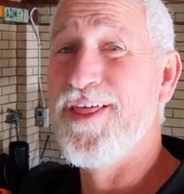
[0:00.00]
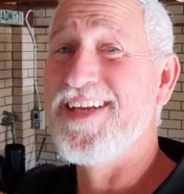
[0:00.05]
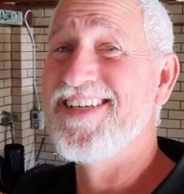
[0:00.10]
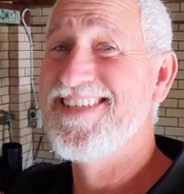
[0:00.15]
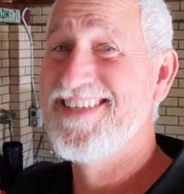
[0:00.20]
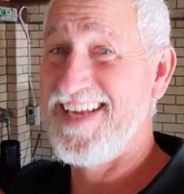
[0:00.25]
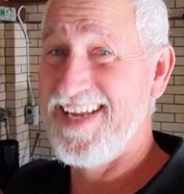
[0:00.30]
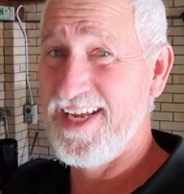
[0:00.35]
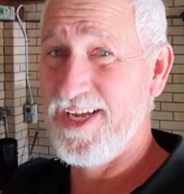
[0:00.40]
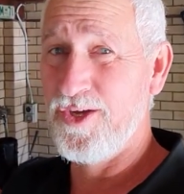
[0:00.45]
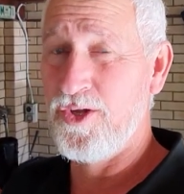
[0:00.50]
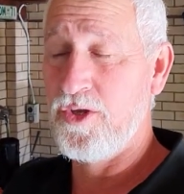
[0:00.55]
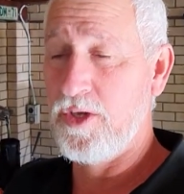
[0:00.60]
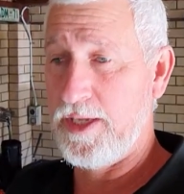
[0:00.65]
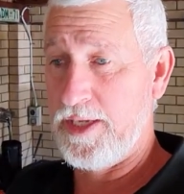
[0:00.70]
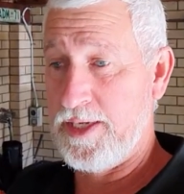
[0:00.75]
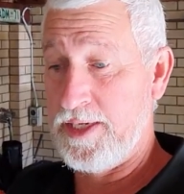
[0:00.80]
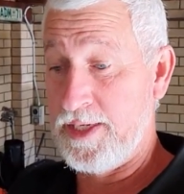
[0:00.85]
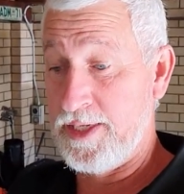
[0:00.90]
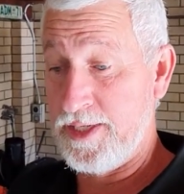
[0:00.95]
deal
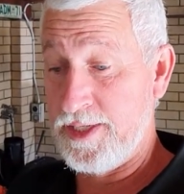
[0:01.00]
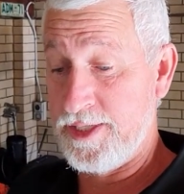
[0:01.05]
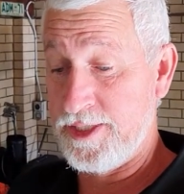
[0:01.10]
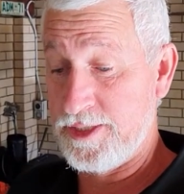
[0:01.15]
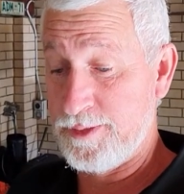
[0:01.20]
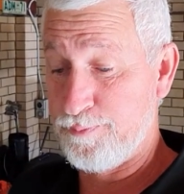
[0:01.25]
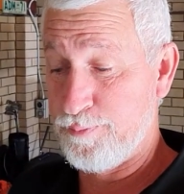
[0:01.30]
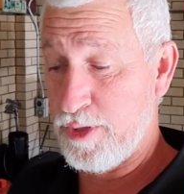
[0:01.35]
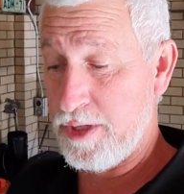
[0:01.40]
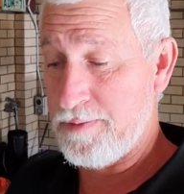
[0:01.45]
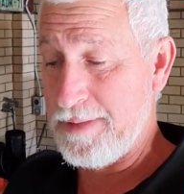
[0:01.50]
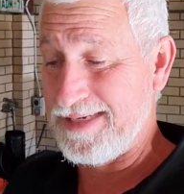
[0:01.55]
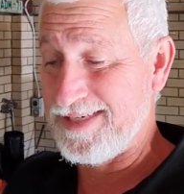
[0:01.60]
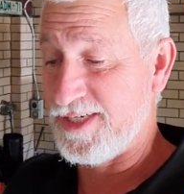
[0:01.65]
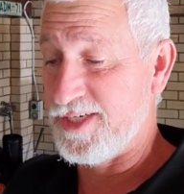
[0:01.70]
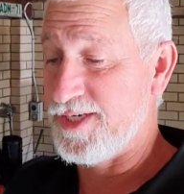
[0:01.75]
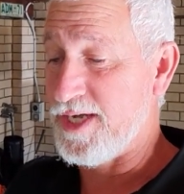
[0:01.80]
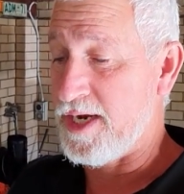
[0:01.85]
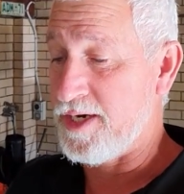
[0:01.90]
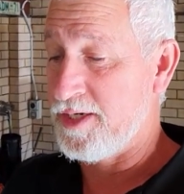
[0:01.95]
is pretty
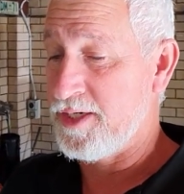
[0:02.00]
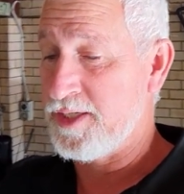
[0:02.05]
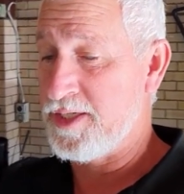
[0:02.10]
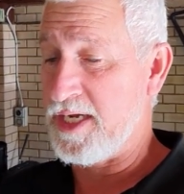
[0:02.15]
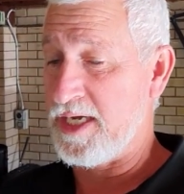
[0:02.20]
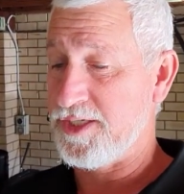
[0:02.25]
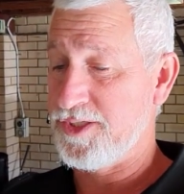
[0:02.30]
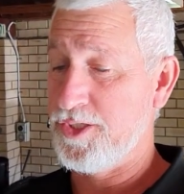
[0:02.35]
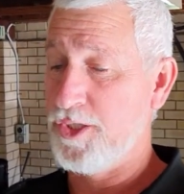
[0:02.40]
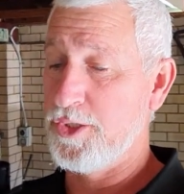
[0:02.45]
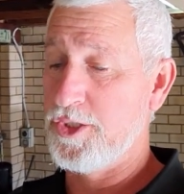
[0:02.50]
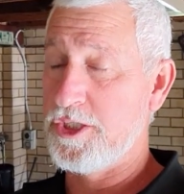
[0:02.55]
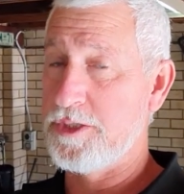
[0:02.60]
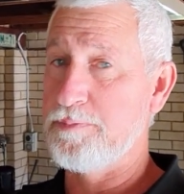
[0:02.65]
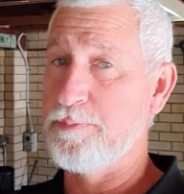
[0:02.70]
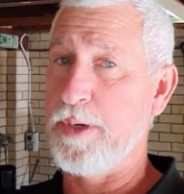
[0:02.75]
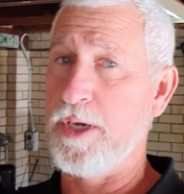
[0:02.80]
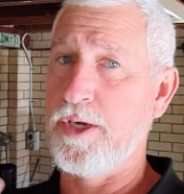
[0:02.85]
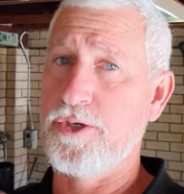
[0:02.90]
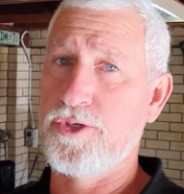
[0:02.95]
much done and dusted.
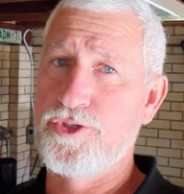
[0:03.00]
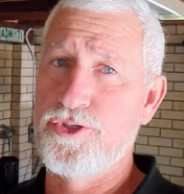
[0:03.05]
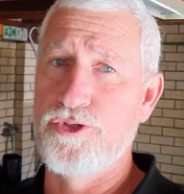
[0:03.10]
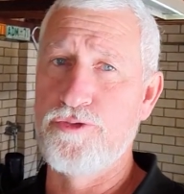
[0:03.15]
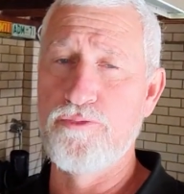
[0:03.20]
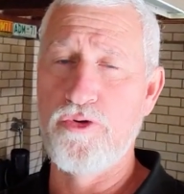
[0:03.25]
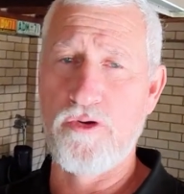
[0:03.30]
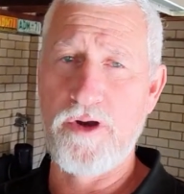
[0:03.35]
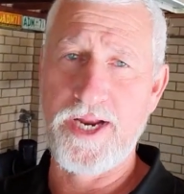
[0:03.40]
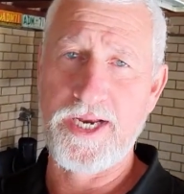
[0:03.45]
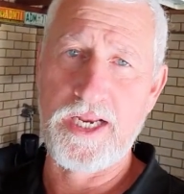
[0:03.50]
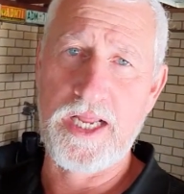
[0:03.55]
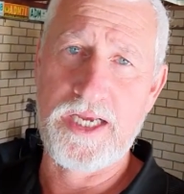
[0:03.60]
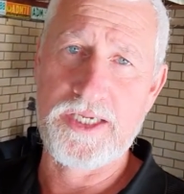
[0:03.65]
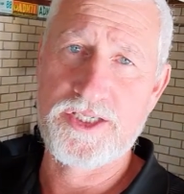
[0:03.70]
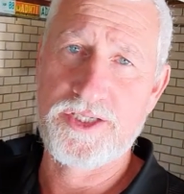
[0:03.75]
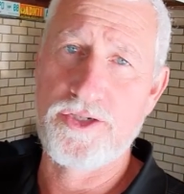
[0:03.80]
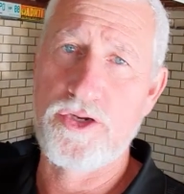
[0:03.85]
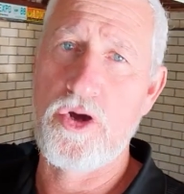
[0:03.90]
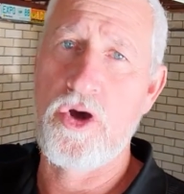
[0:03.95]
Spoke to Murad
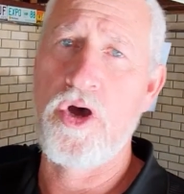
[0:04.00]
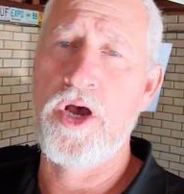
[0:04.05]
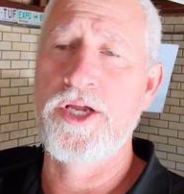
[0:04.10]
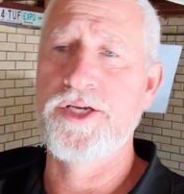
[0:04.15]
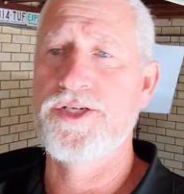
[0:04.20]
last night.